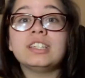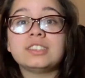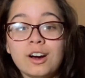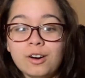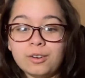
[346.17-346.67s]
its
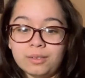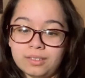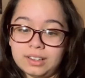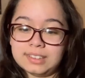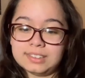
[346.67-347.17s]
own
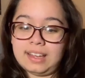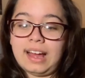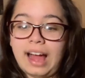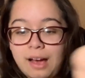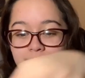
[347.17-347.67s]
because
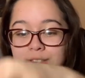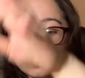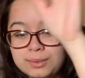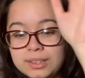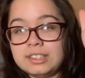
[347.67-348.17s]
I went to
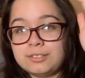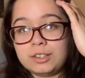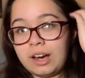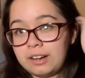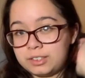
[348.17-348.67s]
3 different
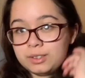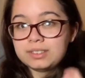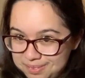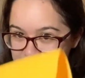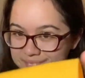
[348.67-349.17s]
craft stores
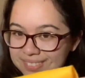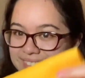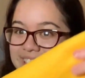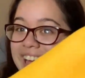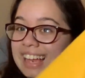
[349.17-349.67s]

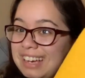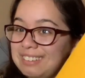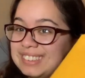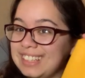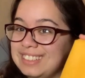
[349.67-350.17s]
and it
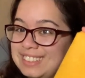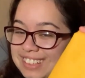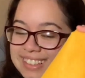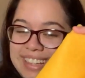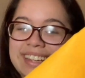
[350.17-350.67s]
was a
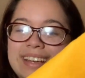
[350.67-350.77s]
journey,